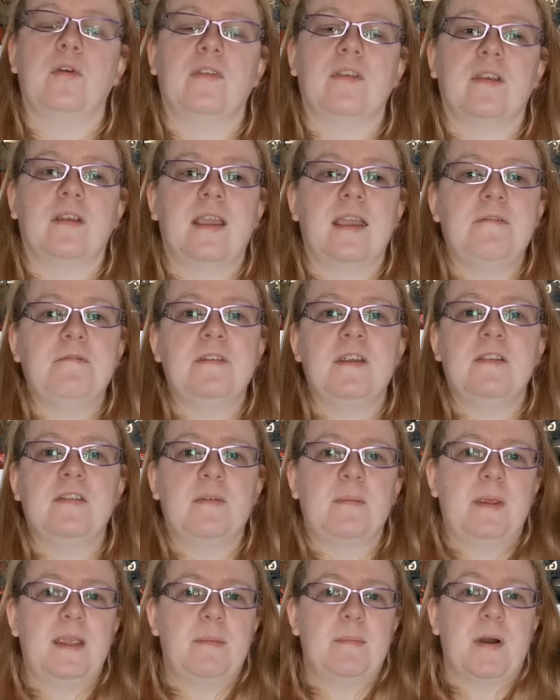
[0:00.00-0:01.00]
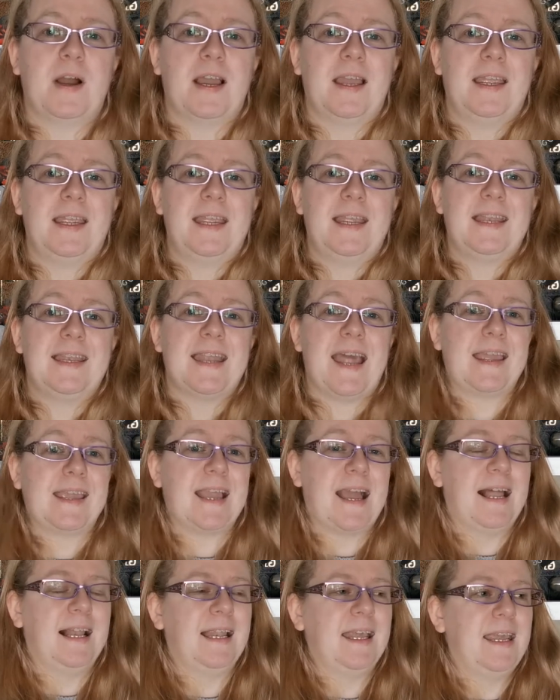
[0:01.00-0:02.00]
was gifted to me by
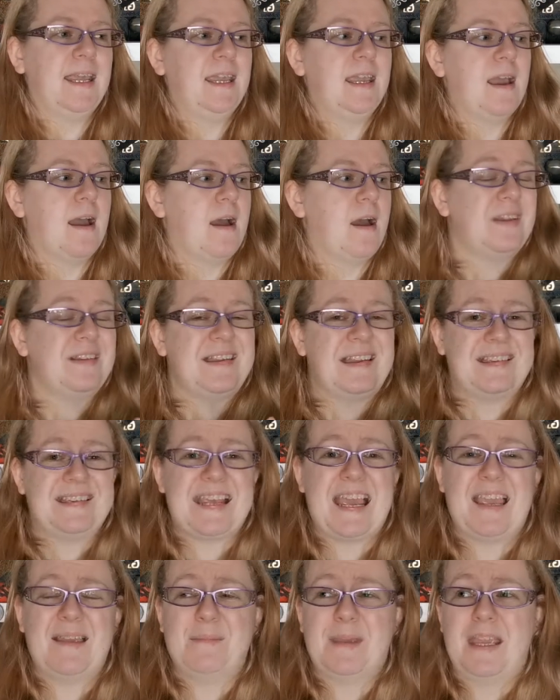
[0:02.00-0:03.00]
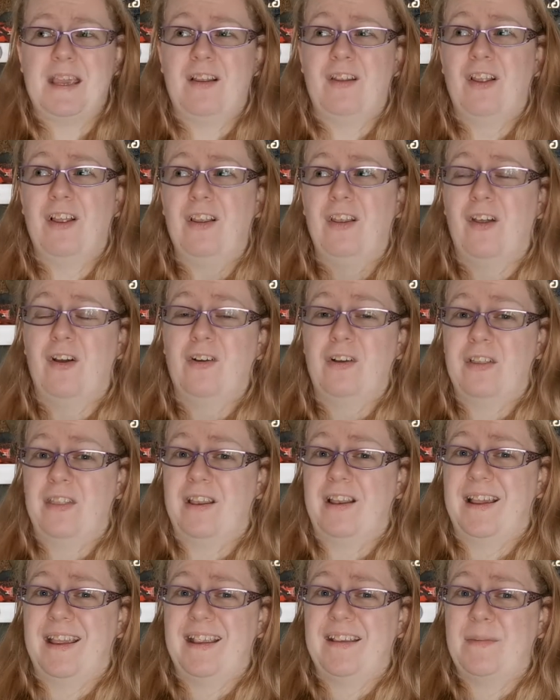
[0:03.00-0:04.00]
NetGalley, but it did take me a lot longer
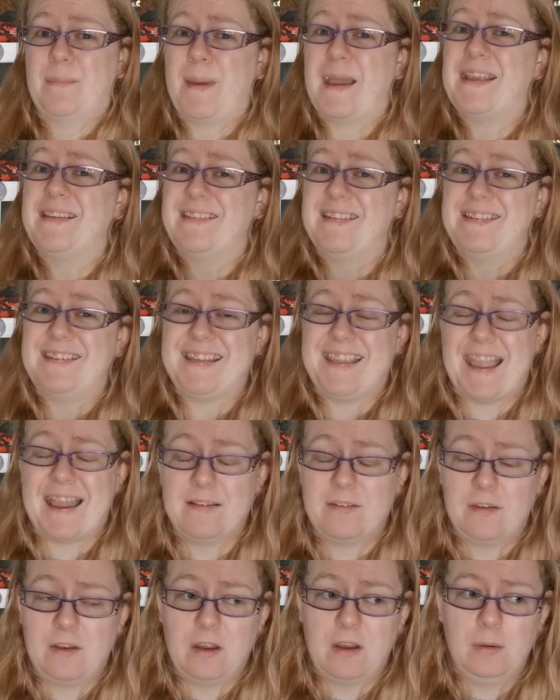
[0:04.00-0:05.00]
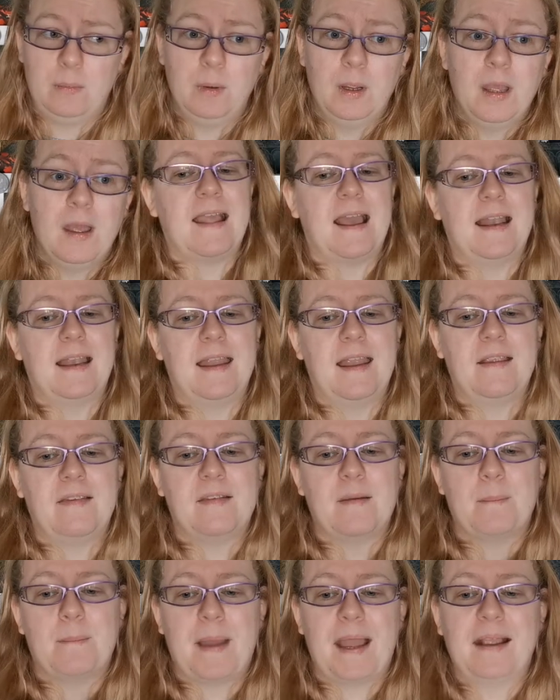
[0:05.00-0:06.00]
than I expected to get to. And that
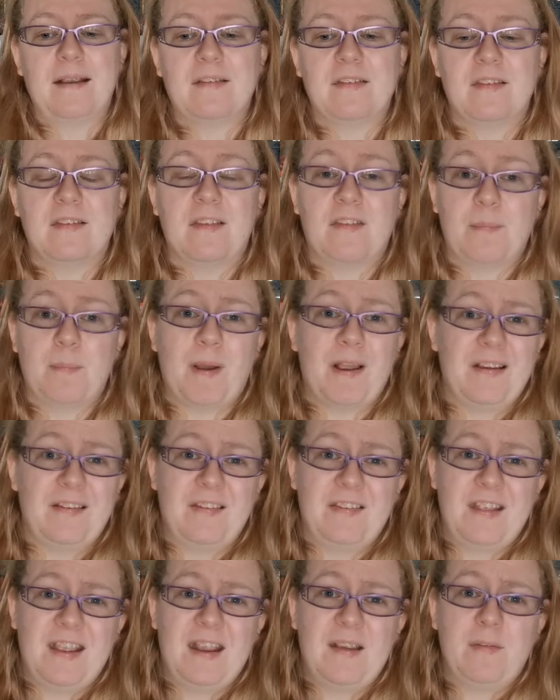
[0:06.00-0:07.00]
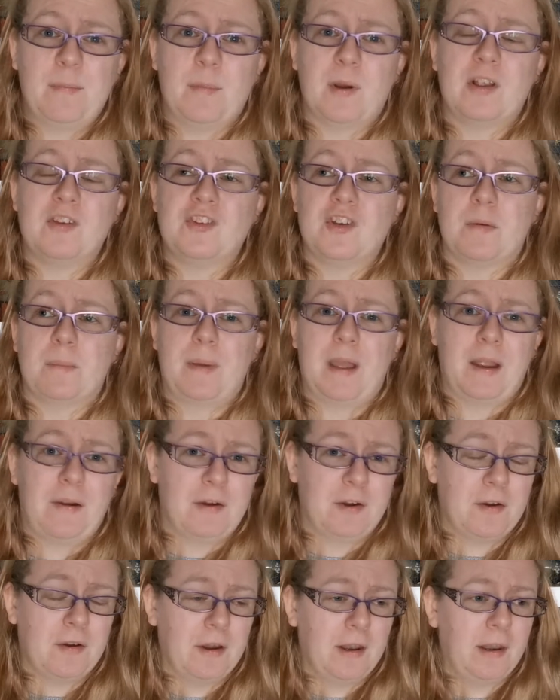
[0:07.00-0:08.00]
is Max and the Spice Thieves by John
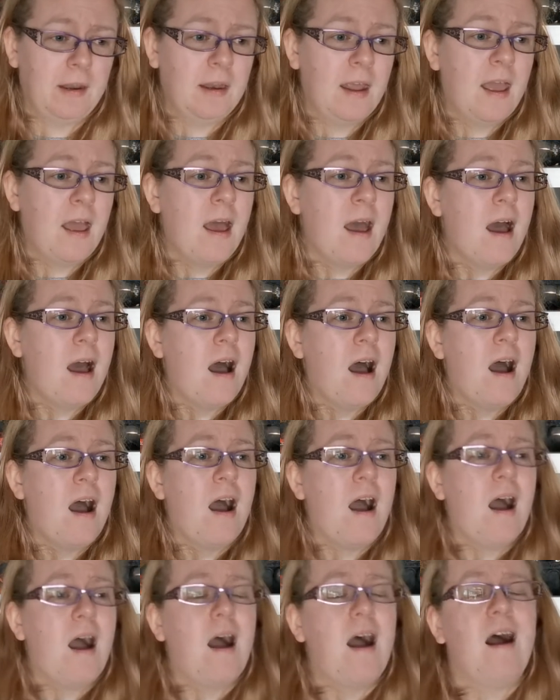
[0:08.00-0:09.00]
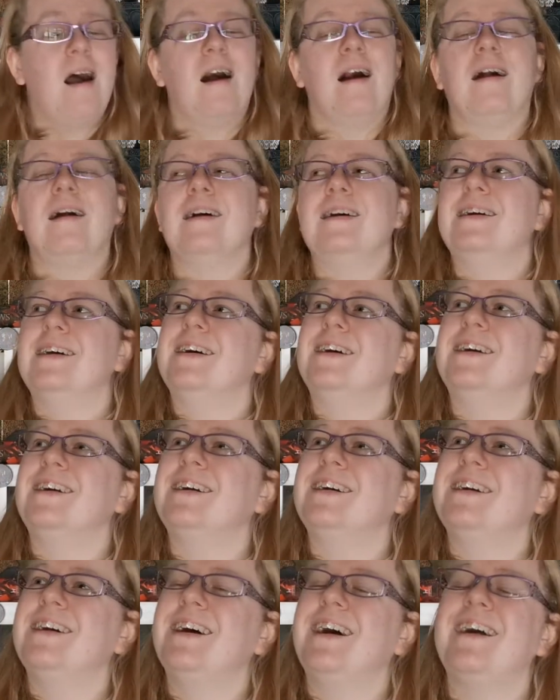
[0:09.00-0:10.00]
Peregrine.
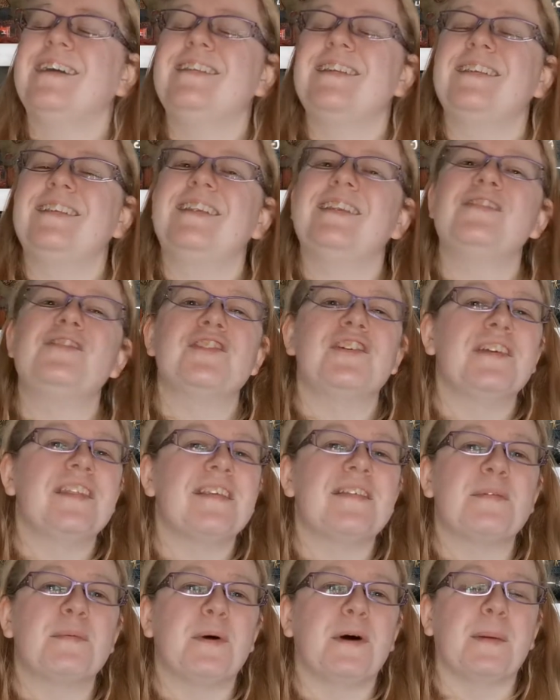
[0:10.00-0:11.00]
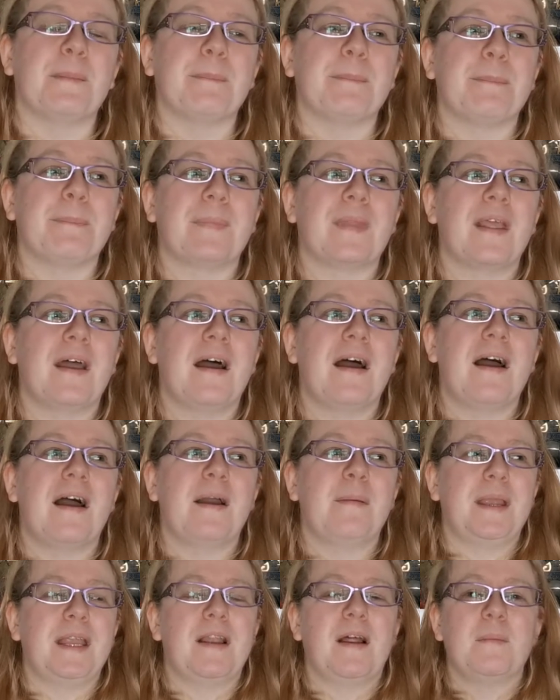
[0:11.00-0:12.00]
I didn't enjoy this one.
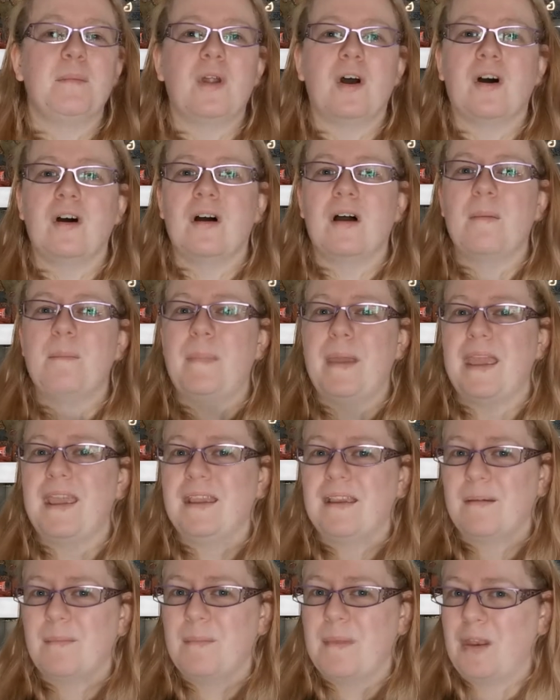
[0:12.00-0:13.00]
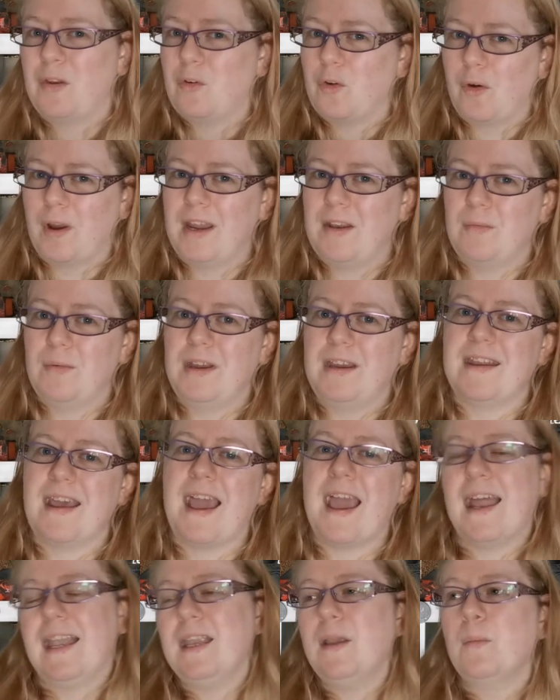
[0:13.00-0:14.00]
I mean, I'm not a big middle grade reader
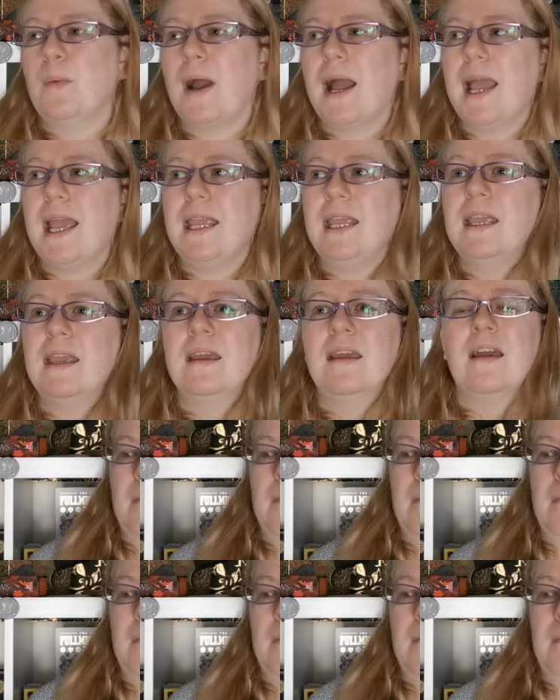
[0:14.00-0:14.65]
anyway.